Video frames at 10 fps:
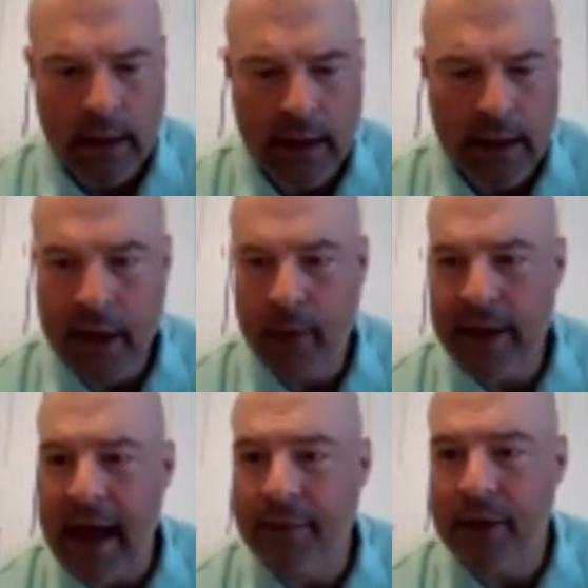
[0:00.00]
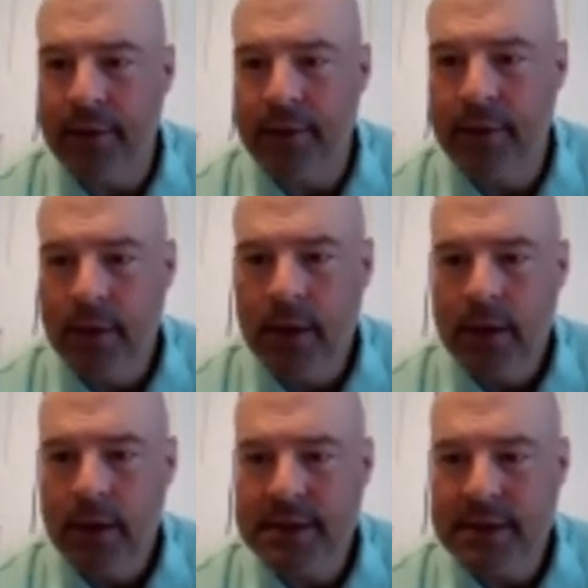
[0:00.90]
And there we have it.
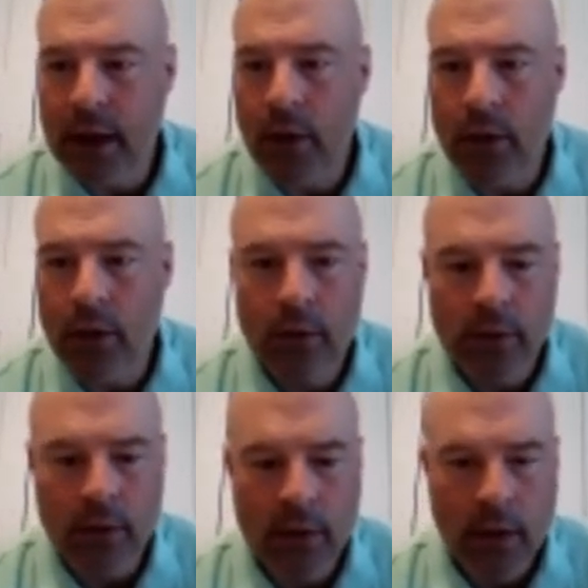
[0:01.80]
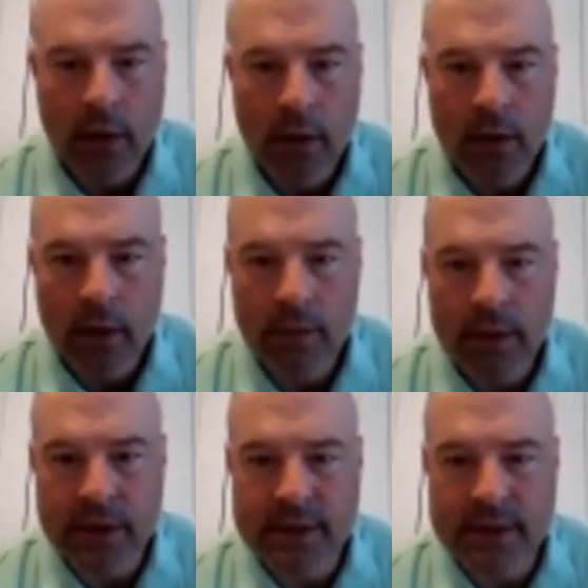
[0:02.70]
So let
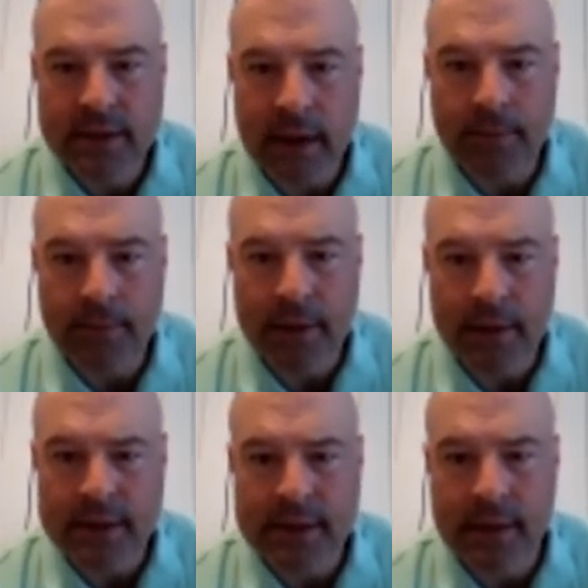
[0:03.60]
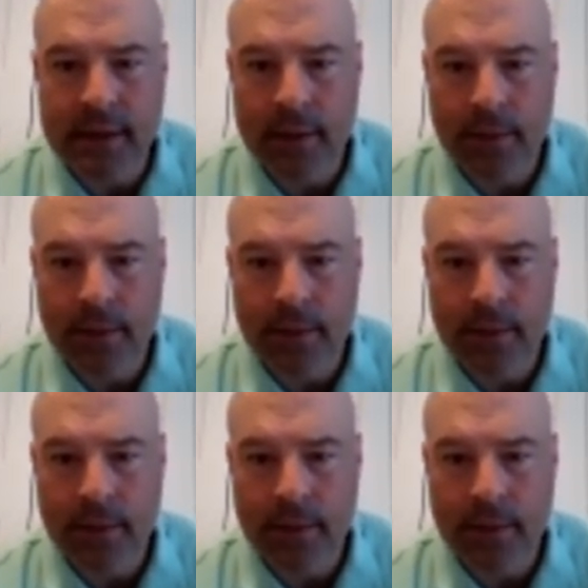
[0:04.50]
me stop this